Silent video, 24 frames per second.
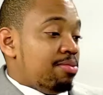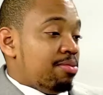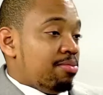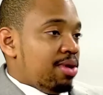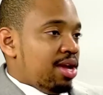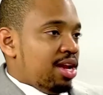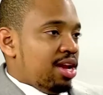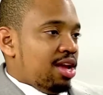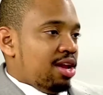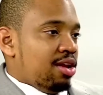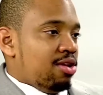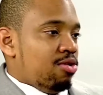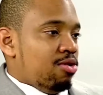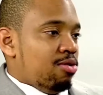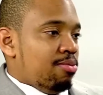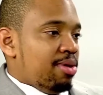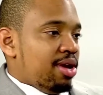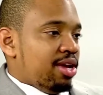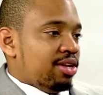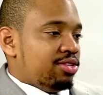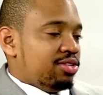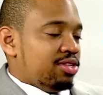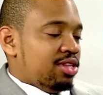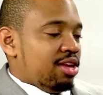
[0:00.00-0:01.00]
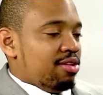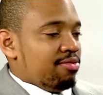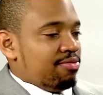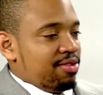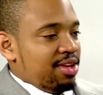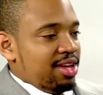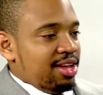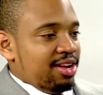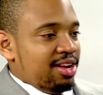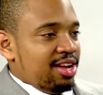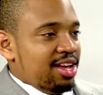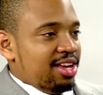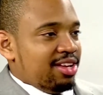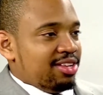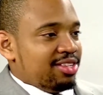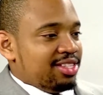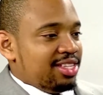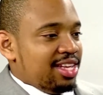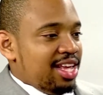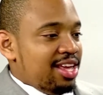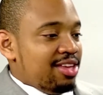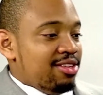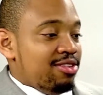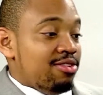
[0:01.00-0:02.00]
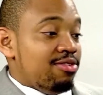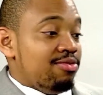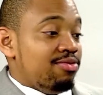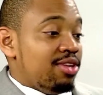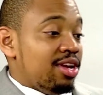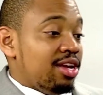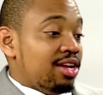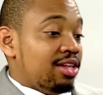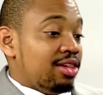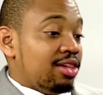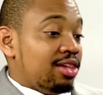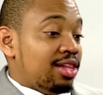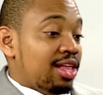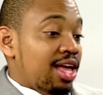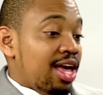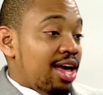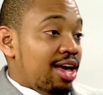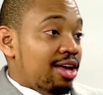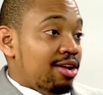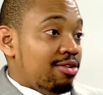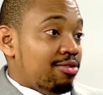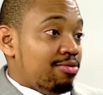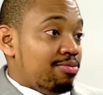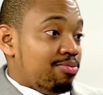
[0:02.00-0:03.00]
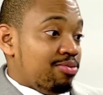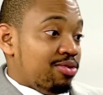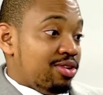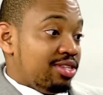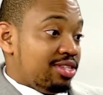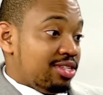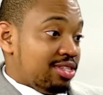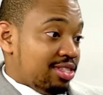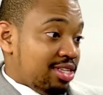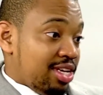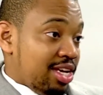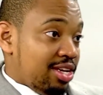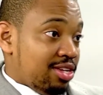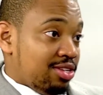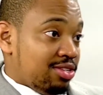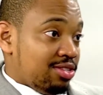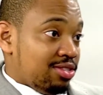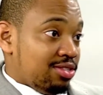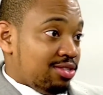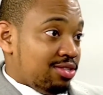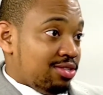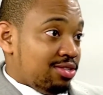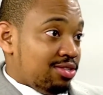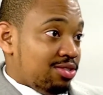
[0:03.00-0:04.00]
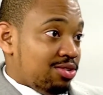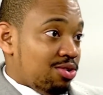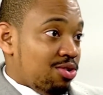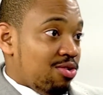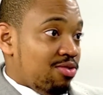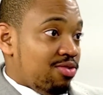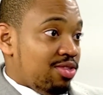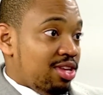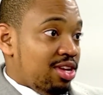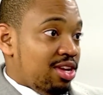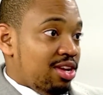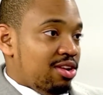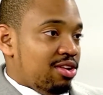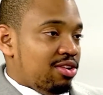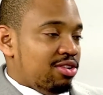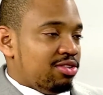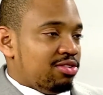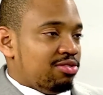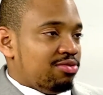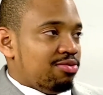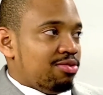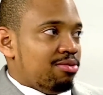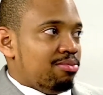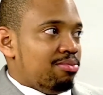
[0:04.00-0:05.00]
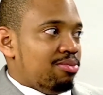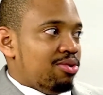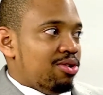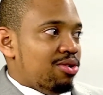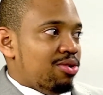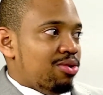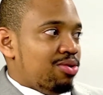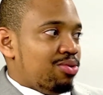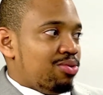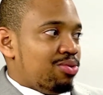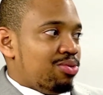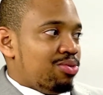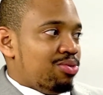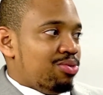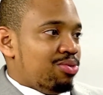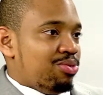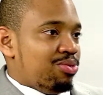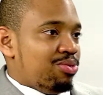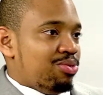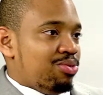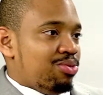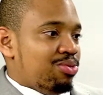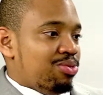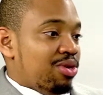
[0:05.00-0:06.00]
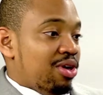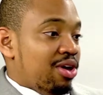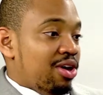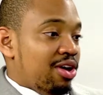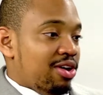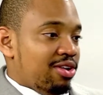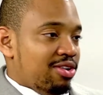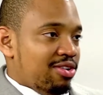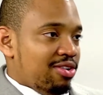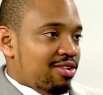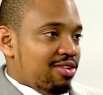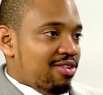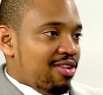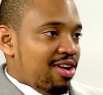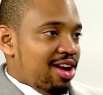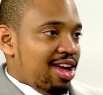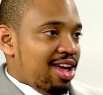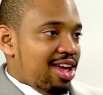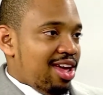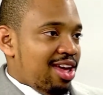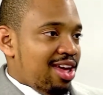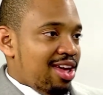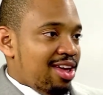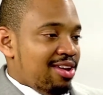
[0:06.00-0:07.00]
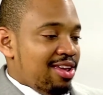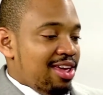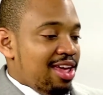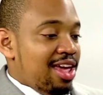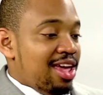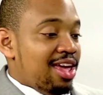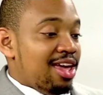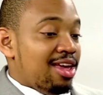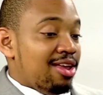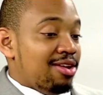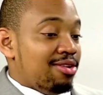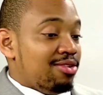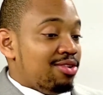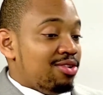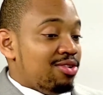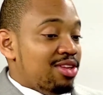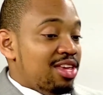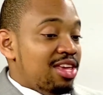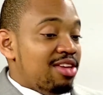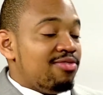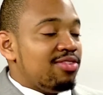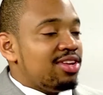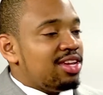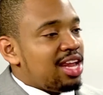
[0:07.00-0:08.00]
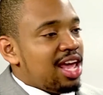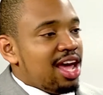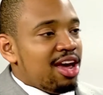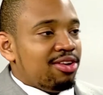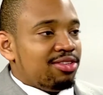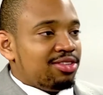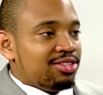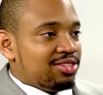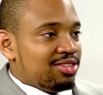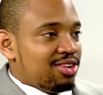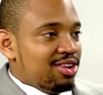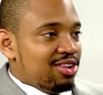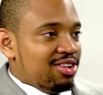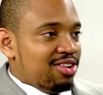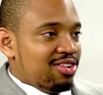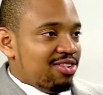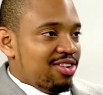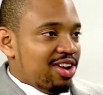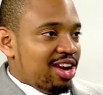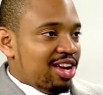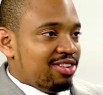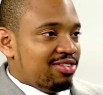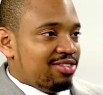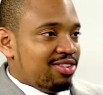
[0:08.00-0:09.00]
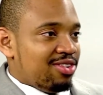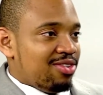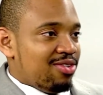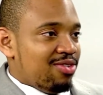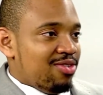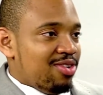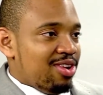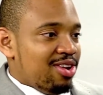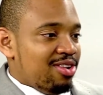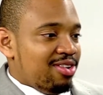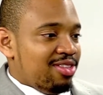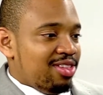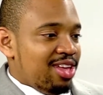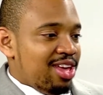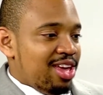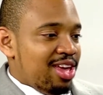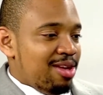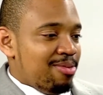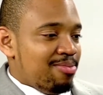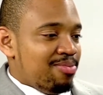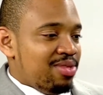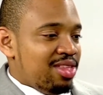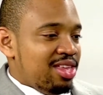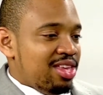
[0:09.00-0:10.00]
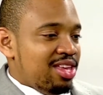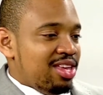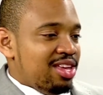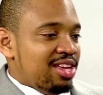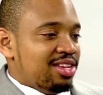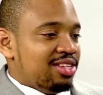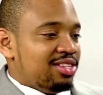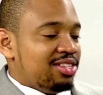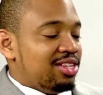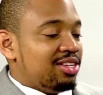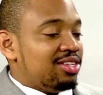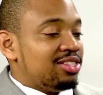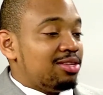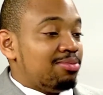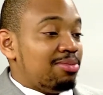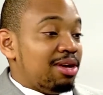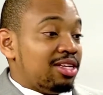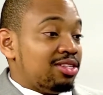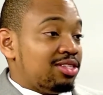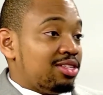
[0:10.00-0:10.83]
may not know about you that I found out is that you've done a lot of presentations over the years from both undergrad and even now at the start of your graduate career. Like, tell us about